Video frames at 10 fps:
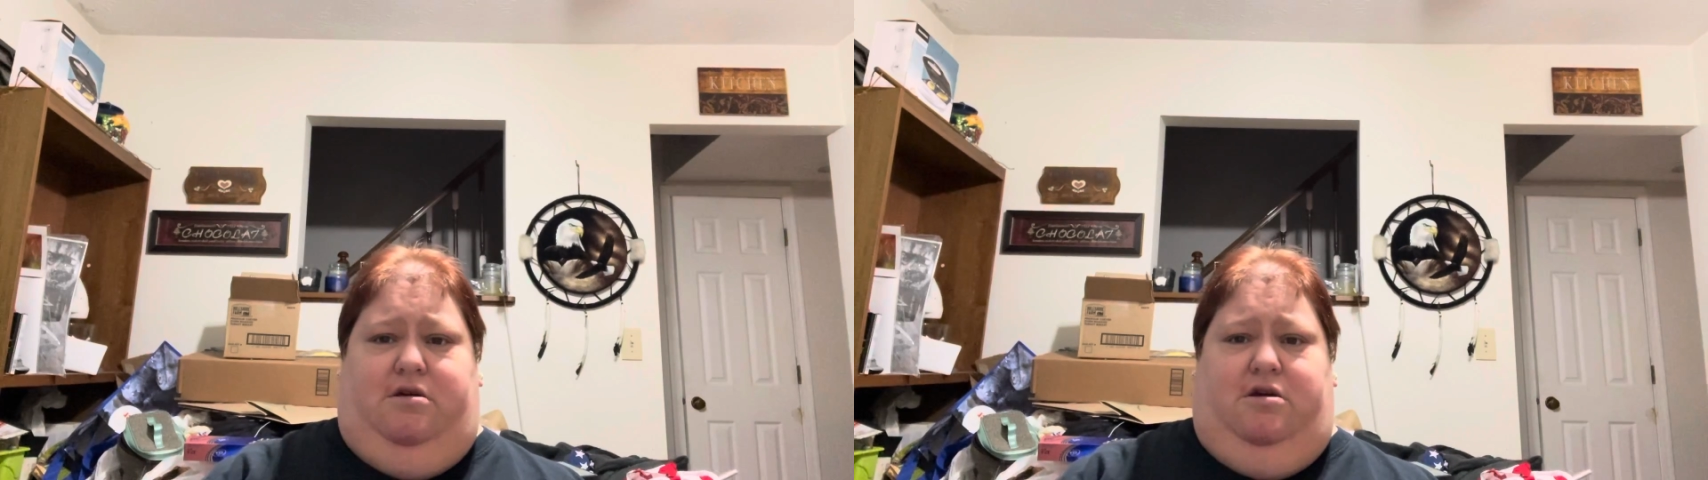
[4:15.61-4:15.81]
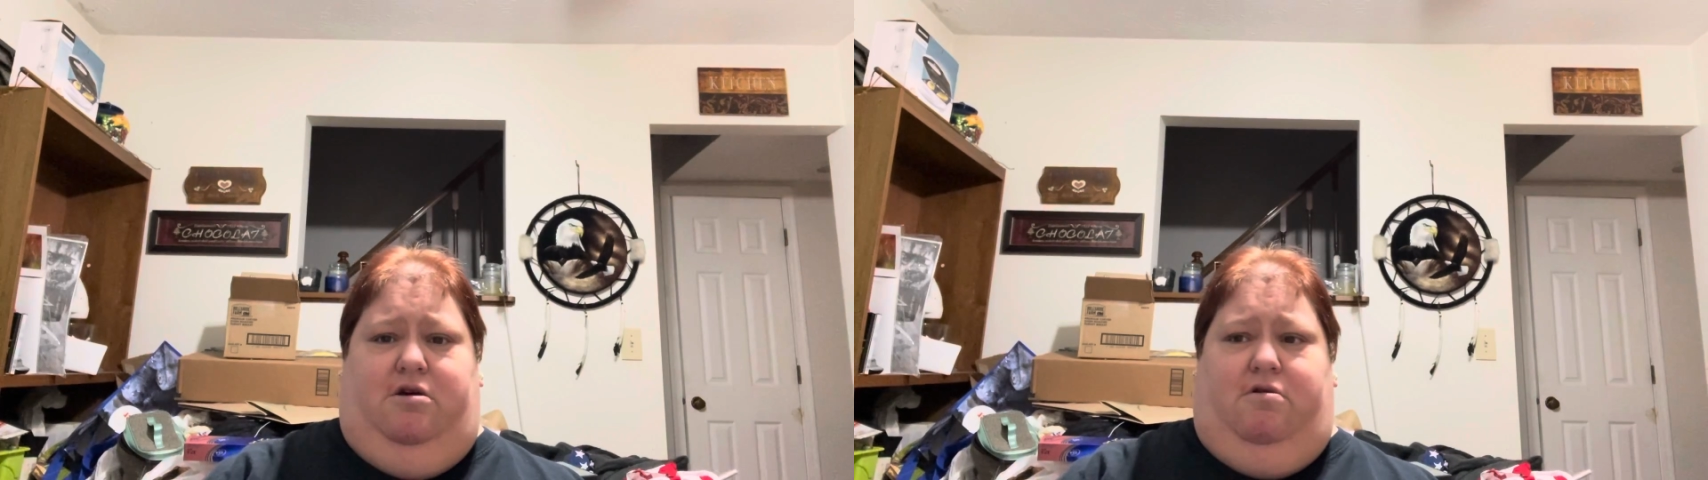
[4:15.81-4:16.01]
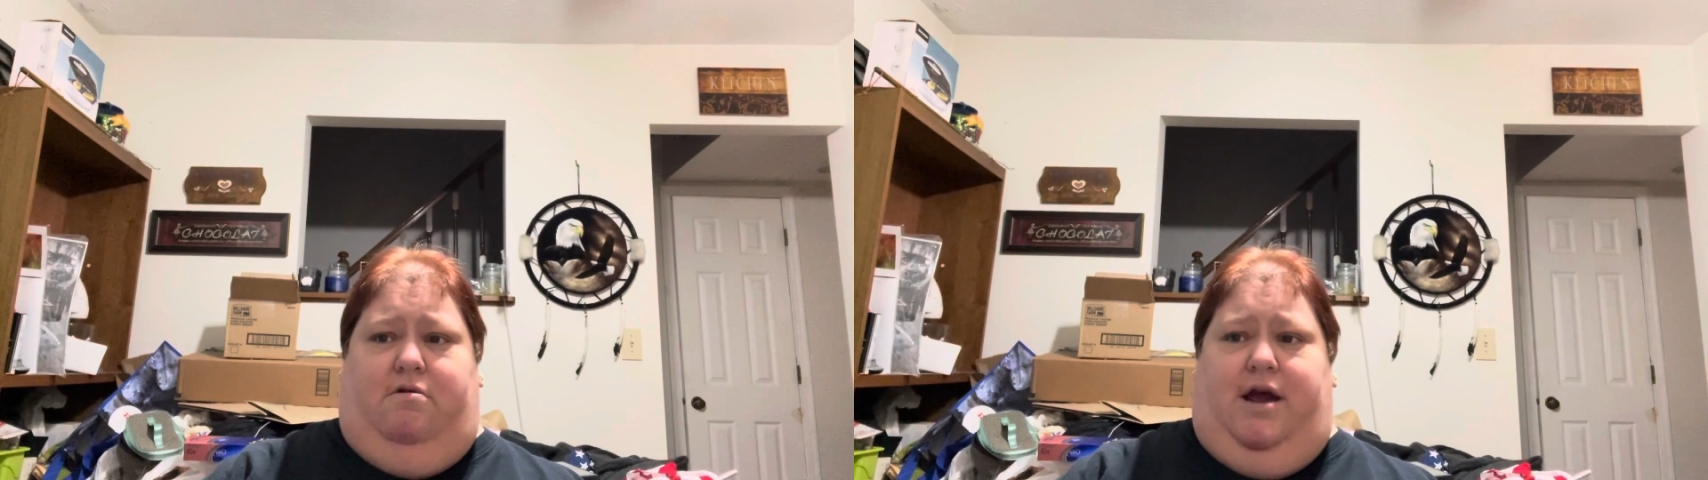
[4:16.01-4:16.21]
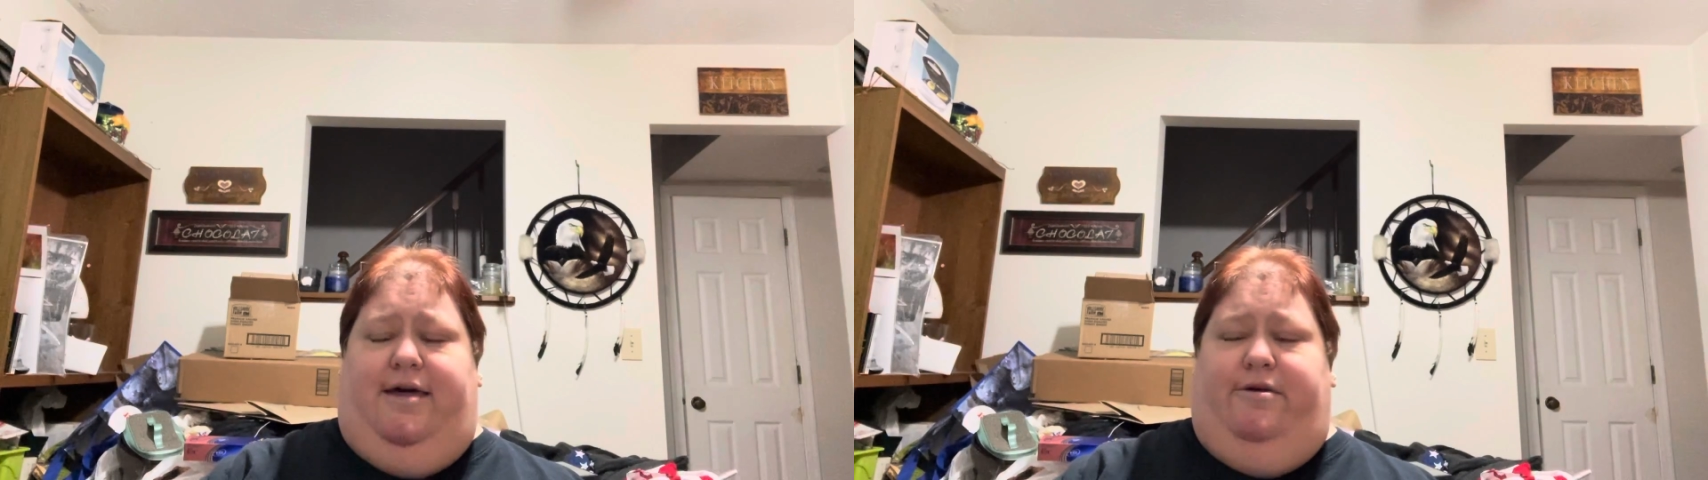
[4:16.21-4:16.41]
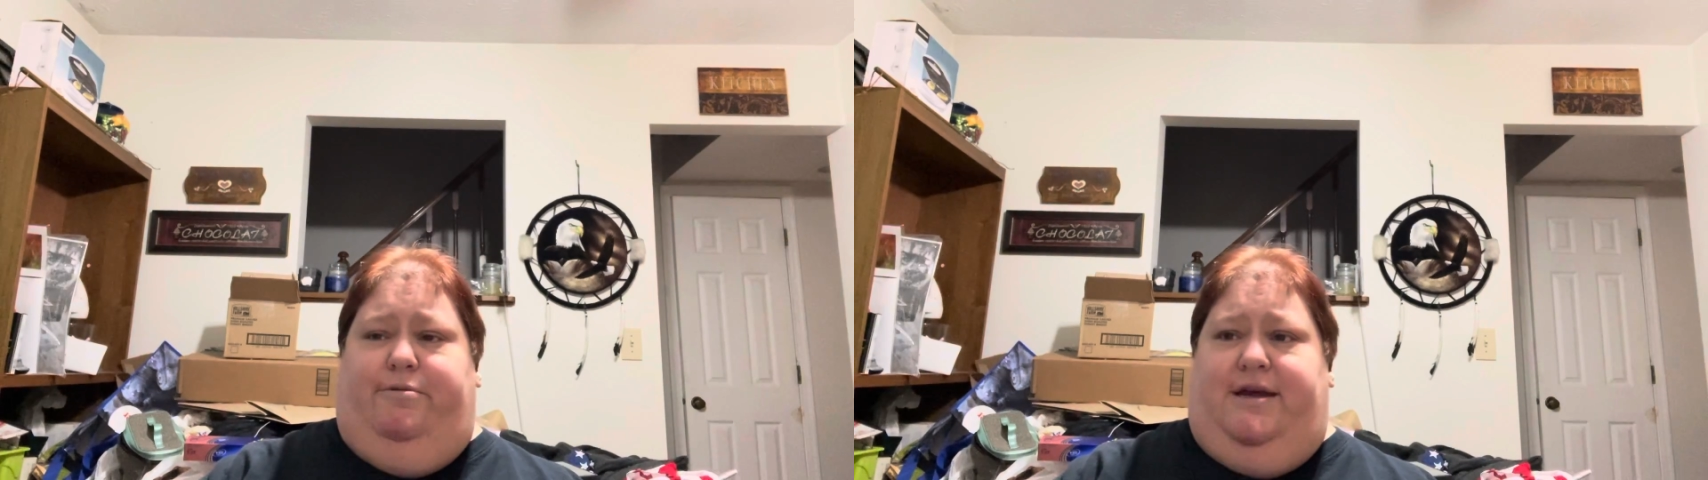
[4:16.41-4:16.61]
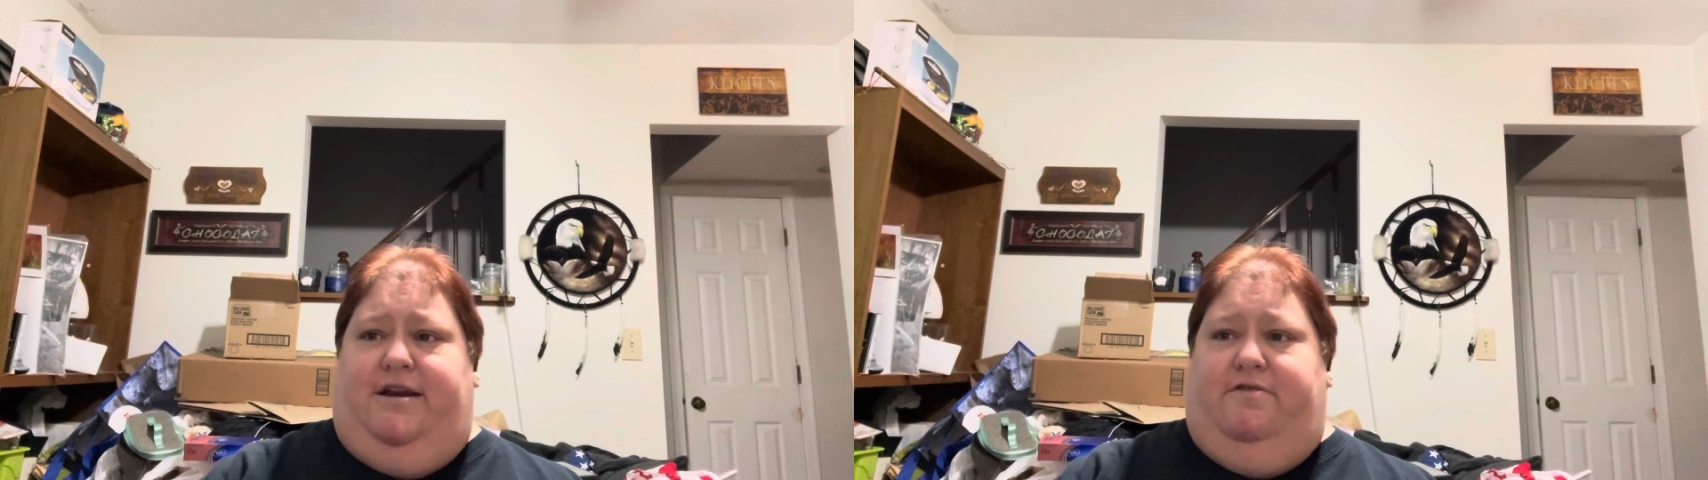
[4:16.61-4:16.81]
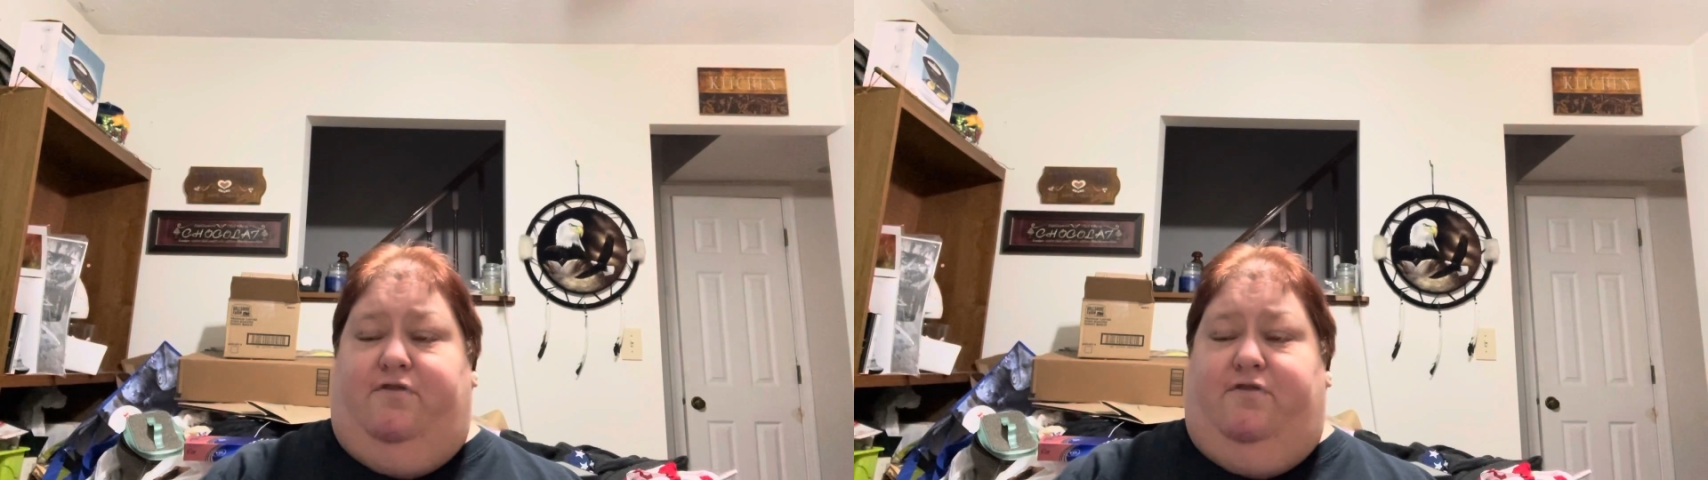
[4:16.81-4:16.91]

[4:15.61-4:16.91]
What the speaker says: you know, Halloween and